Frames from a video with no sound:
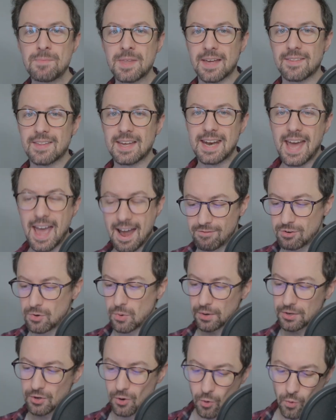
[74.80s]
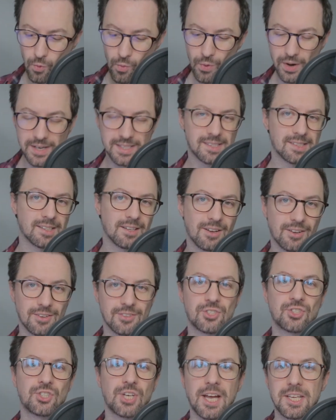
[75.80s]
And then everyone always
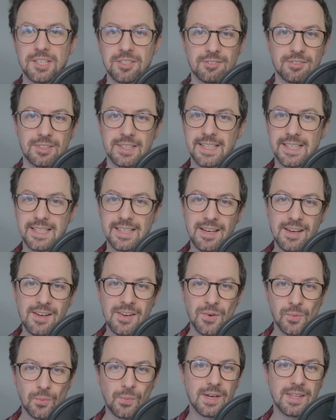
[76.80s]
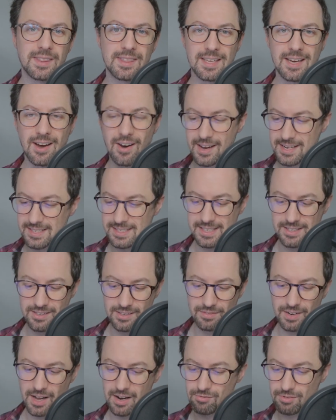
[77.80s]
starts January with the idea
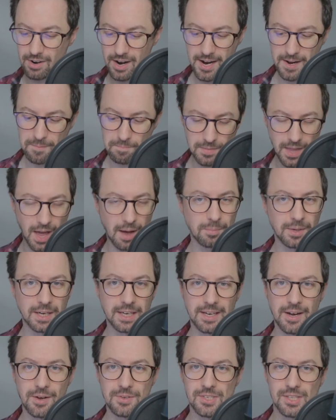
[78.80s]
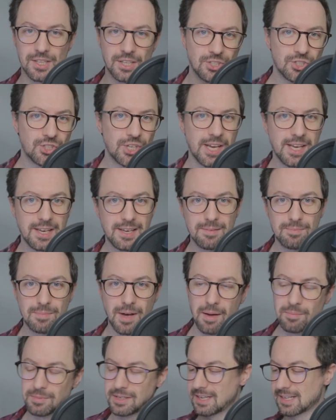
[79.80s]
of like, right, I'm going to go to the gym,
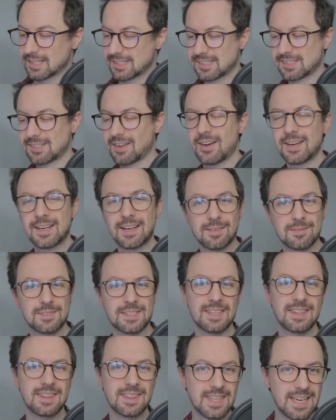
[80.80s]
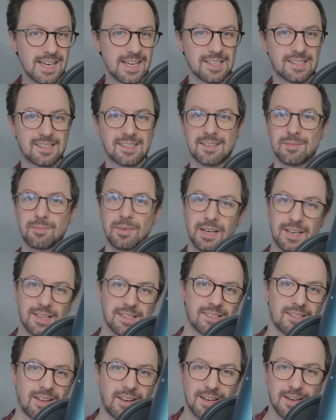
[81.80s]
I'm going to sign up to this, I'm going to
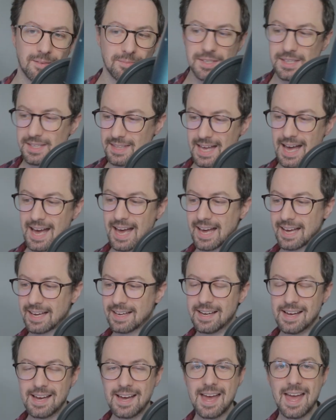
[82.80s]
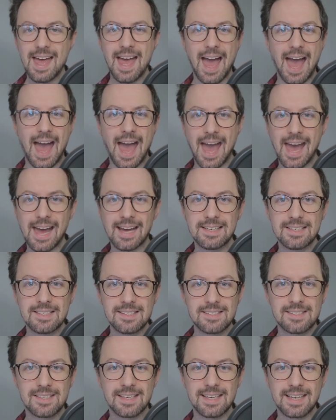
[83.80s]
sign up to that.
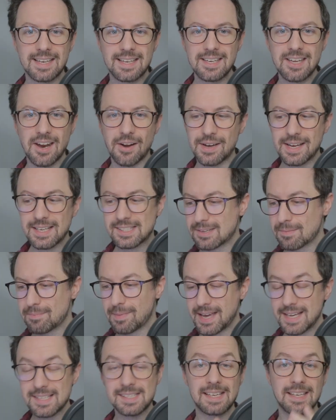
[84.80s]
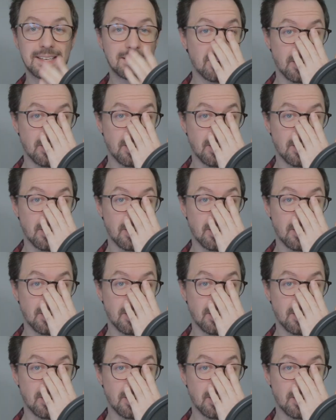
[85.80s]
And, you know, it's amazing.